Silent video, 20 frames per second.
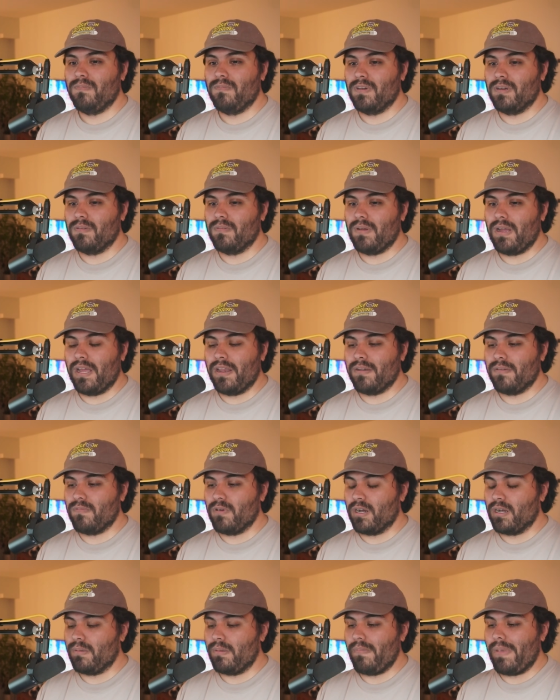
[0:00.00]
We're going
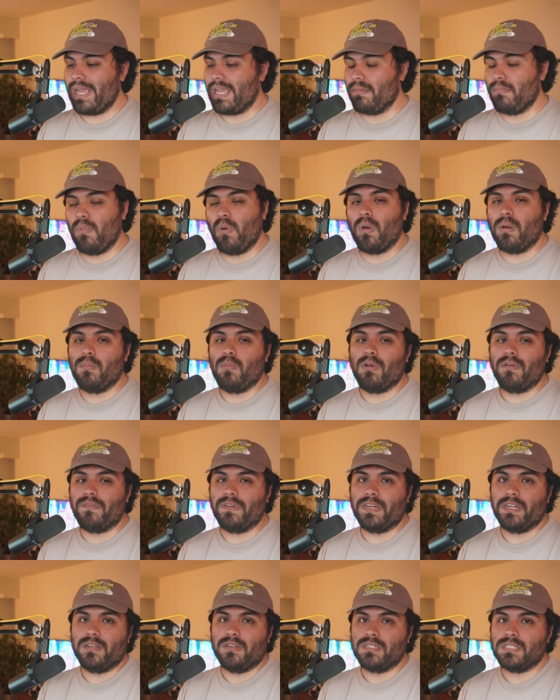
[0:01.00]
to be making more and more
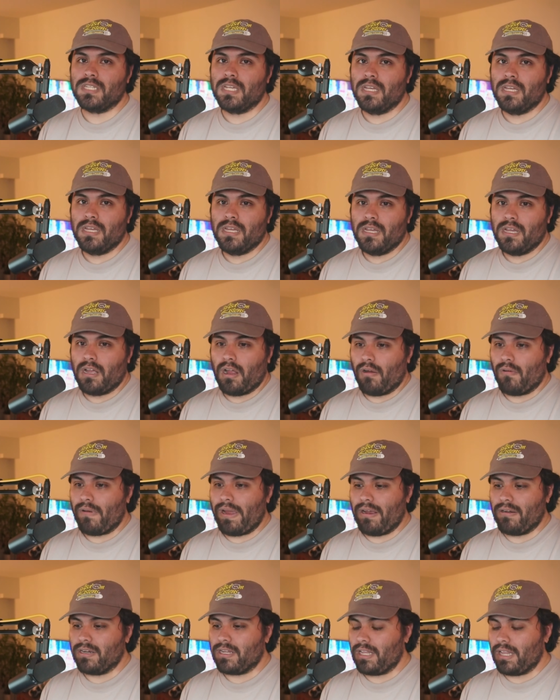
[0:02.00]
videos
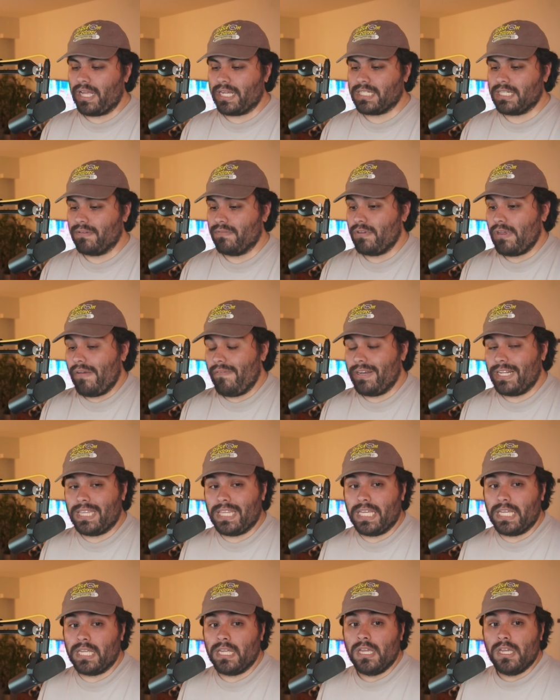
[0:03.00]
around collecting. If you have
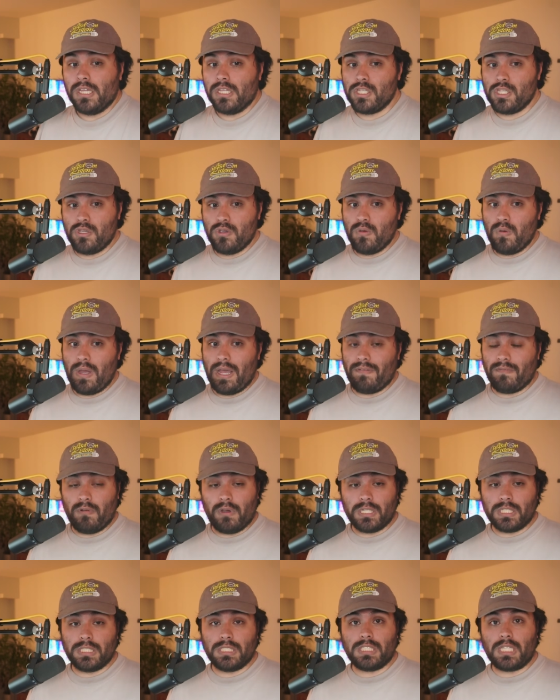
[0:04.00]
anything you have
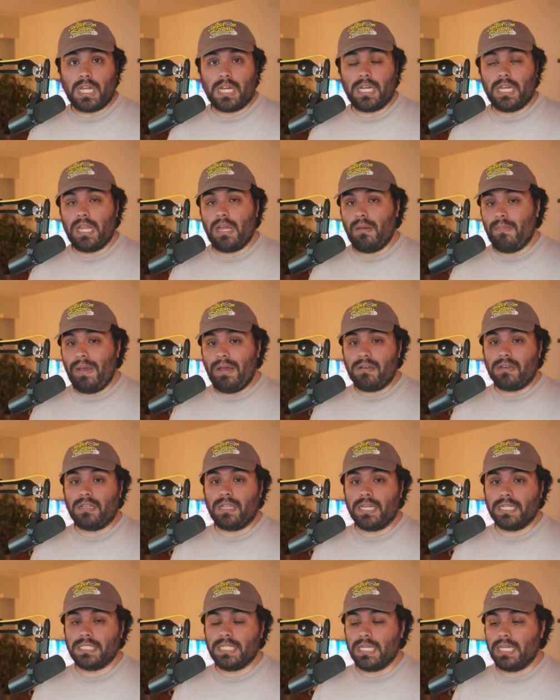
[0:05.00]
questions on about
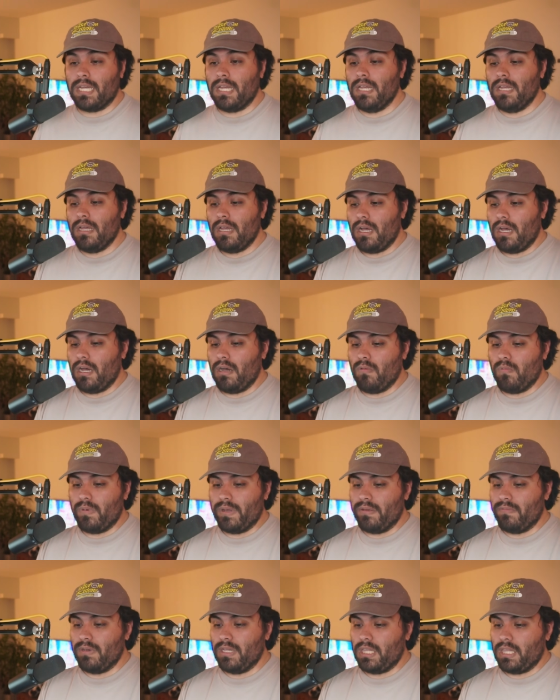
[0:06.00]
collecting,
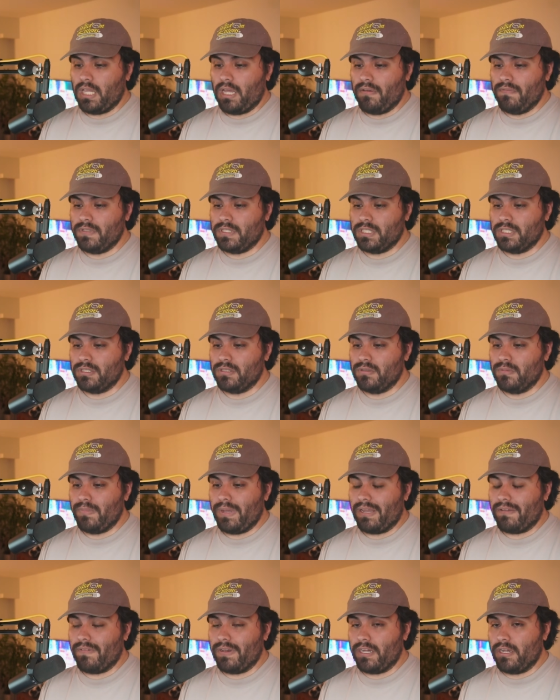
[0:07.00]
we would love to
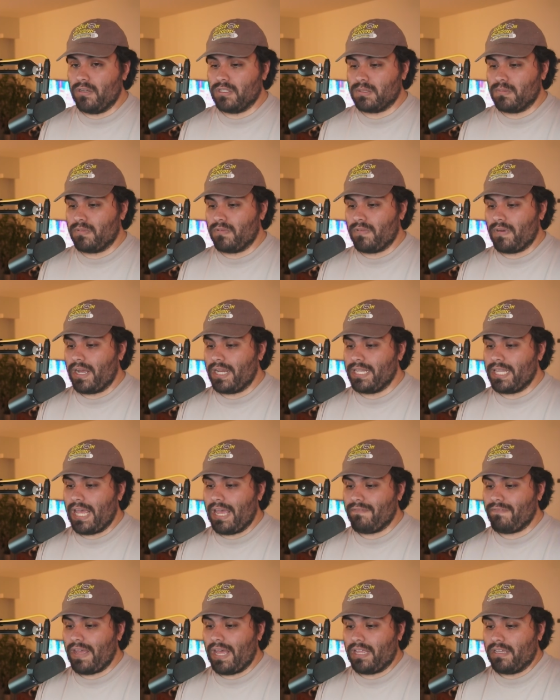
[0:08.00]
make videos and provide
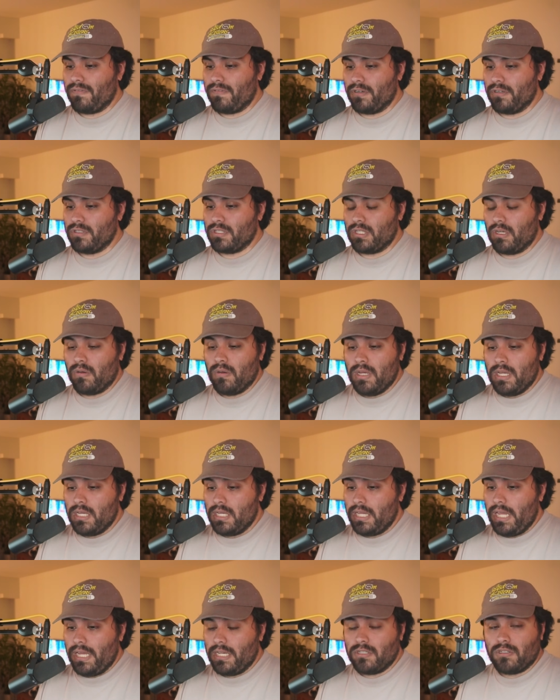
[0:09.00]
that value for you. So
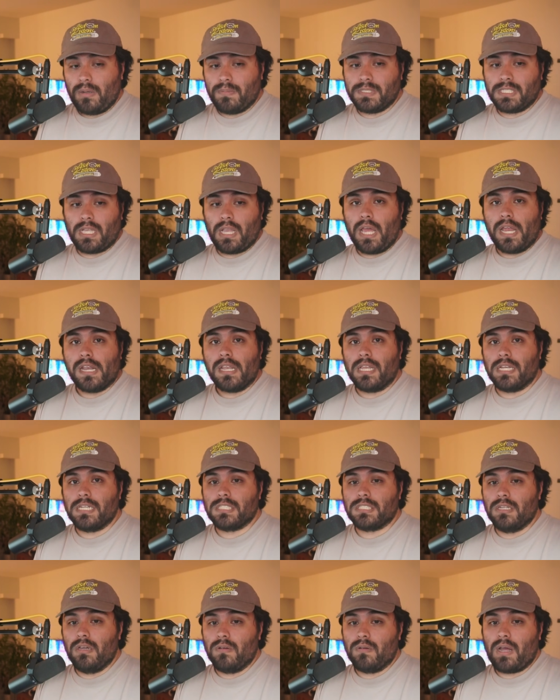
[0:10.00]
yeah, drop us a line, let
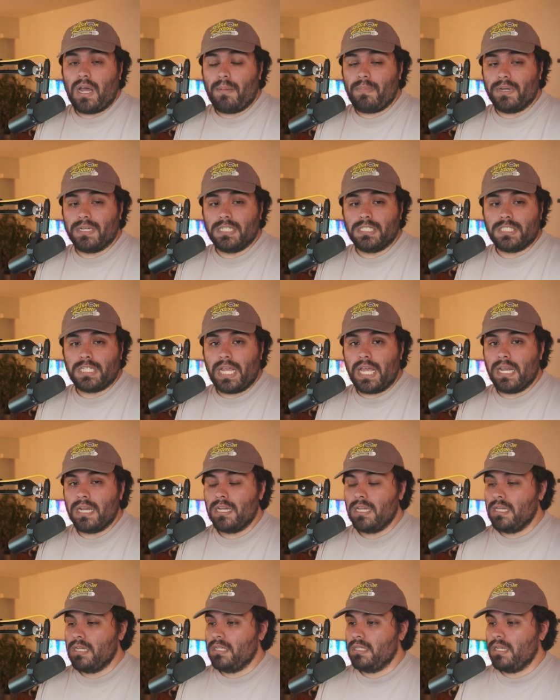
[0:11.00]
us know, hop on in chat,
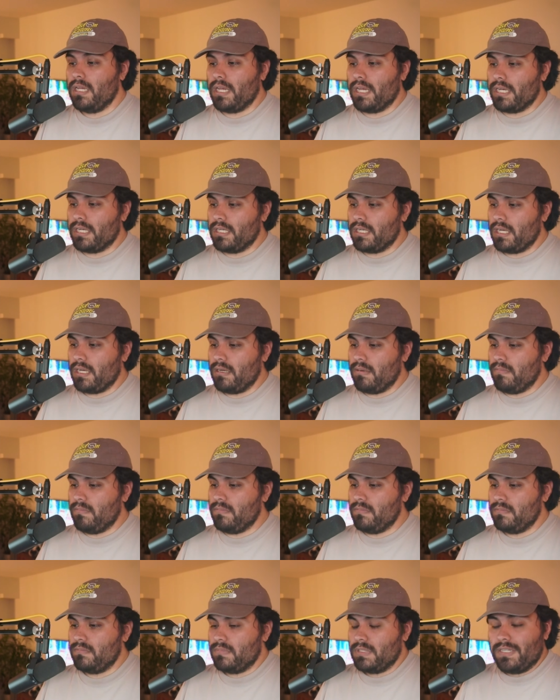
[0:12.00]
and
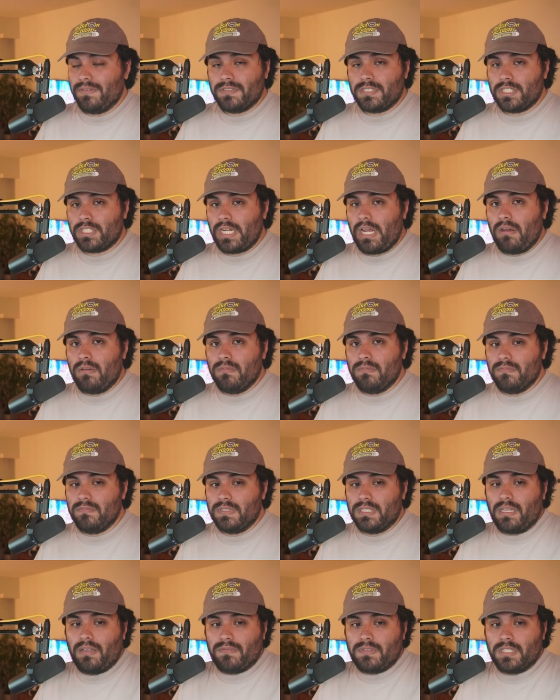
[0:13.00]
give us a shout.
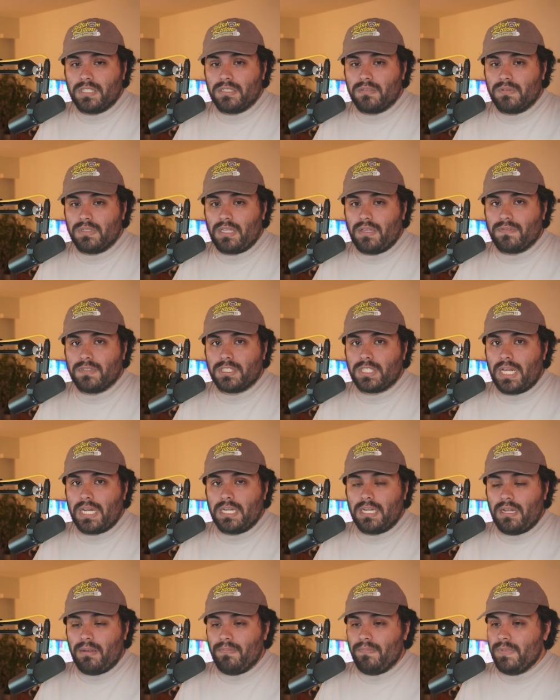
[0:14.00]
We'd love to chat
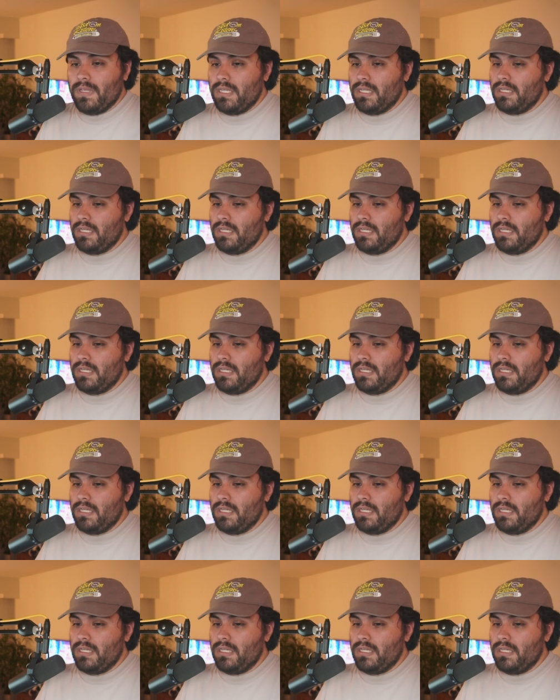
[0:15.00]
it up.